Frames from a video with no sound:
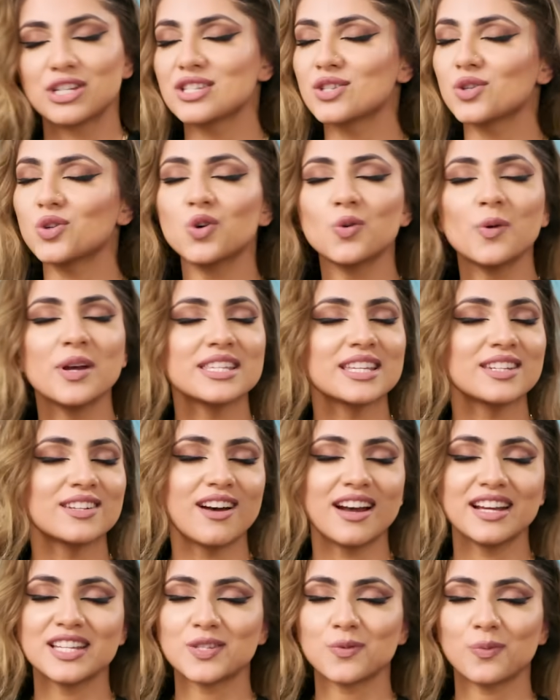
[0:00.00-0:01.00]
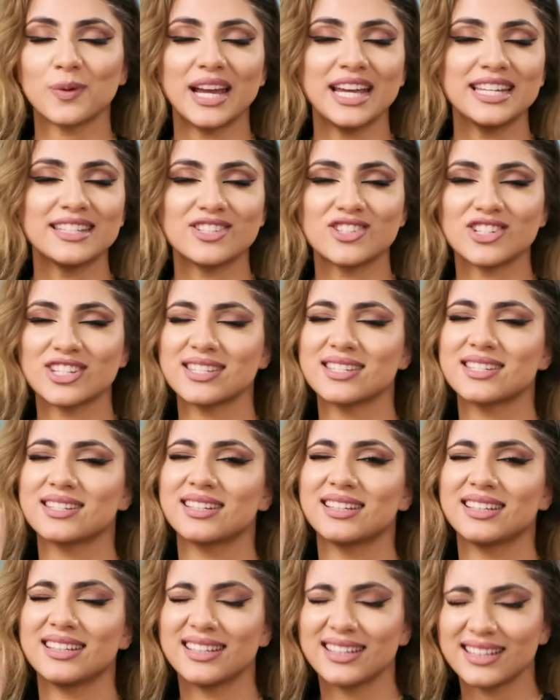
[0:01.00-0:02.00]
is always a nice way to just
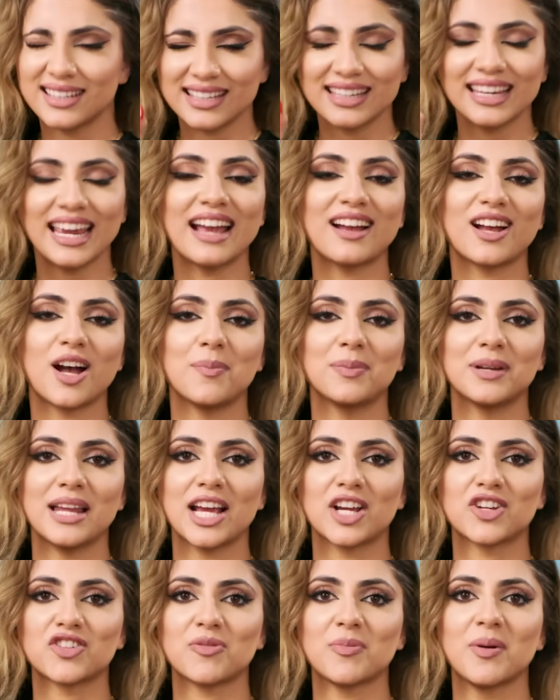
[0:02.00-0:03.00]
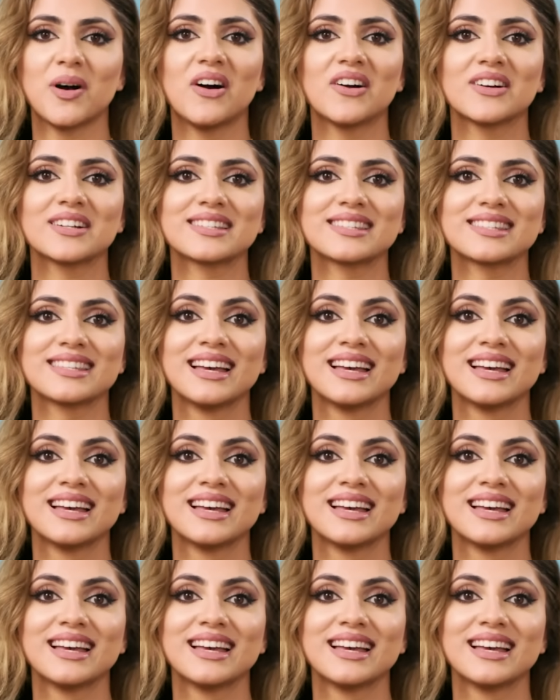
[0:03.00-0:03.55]
get a couple of extra marks.